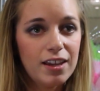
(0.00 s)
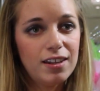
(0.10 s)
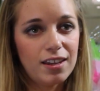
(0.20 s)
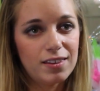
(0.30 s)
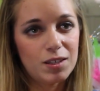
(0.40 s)

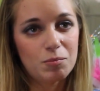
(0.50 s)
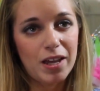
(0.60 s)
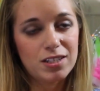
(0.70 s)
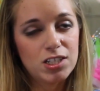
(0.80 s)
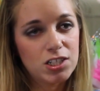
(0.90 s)
in it. The
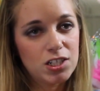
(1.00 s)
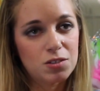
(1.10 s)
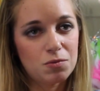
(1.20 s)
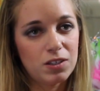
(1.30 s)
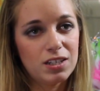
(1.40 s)

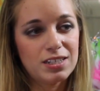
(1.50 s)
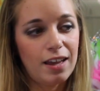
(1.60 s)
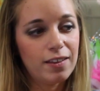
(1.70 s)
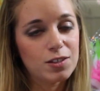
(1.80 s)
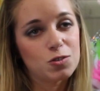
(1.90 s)
messages really
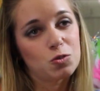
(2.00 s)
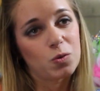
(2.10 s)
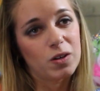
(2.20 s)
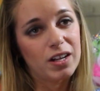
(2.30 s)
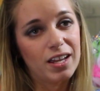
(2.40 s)
tell a
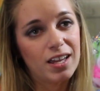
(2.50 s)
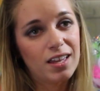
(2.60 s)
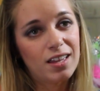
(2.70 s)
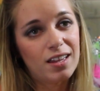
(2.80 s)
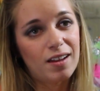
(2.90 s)
story
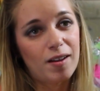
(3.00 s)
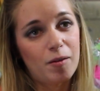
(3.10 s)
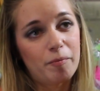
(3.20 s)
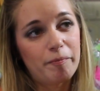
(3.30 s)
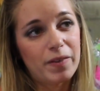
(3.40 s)

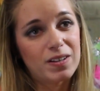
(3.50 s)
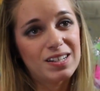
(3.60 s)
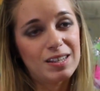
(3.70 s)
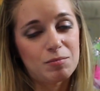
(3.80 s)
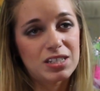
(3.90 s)

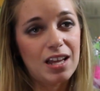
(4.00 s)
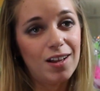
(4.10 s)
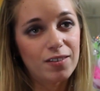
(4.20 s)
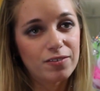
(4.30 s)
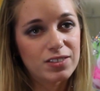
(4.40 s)
unto
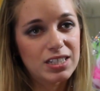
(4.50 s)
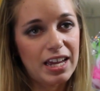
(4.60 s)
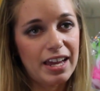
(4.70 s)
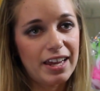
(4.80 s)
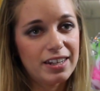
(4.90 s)
themselves,
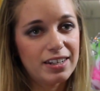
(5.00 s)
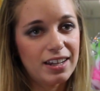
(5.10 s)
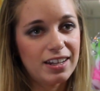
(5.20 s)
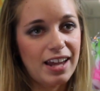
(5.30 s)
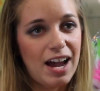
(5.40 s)

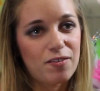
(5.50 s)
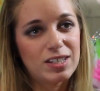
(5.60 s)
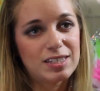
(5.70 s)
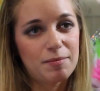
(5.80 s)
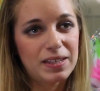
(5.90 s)
and
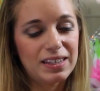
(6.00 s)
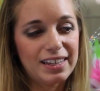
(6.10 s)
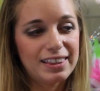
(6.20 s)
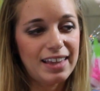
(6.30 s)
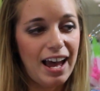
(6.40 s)
having something
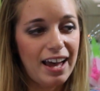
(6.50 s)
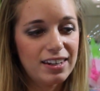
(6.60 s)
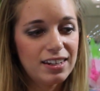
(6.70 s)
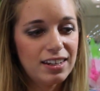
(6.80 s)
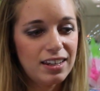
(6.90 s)
like
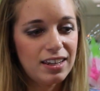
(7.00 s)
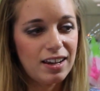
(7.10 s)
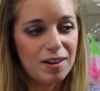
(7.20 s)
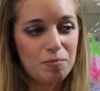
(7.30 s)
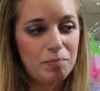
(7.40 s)
that,
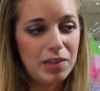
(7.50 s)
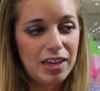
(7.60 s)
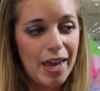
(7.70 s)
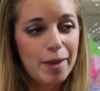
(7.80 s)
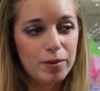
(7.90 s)

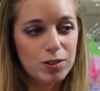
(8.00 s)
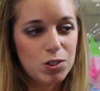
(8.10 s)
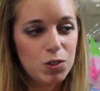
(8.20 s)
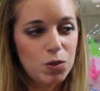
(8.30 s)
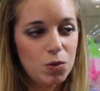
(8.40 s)
being able
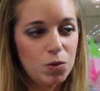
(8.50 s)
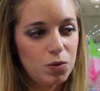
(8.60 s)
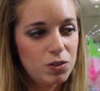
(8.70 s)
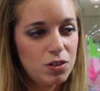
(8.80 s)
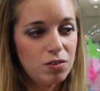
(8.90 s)

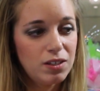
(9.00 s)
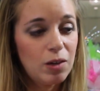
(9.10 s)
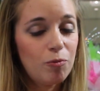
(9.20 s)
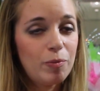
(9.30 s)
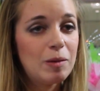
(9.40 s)
to
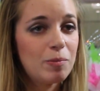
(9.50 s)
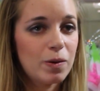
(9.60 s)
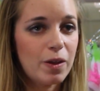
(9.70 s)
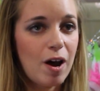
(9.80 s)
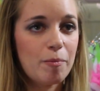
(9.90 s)
give
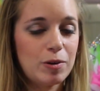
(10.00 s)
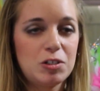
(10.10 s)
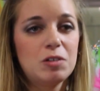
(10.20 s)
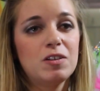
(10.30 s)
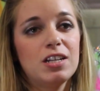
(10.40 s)
people the
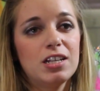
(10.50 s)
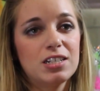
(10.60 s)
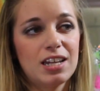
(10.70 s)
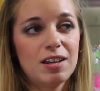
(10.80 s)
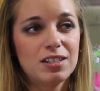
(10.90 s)
opportunity
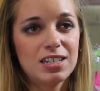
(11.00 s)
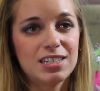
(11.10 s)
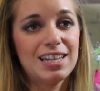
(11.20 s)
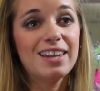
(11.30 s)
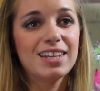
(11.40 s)
to
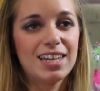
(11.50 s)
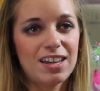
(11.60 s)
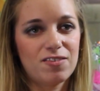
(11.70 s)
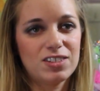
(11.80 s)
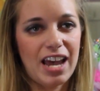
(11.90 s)
send a
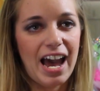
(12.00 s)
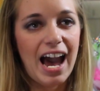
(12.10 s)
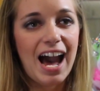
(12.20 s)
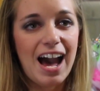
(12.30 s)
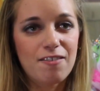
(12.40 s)
gift, to
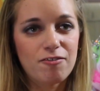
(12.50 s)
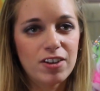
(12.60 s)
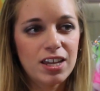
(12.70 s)
have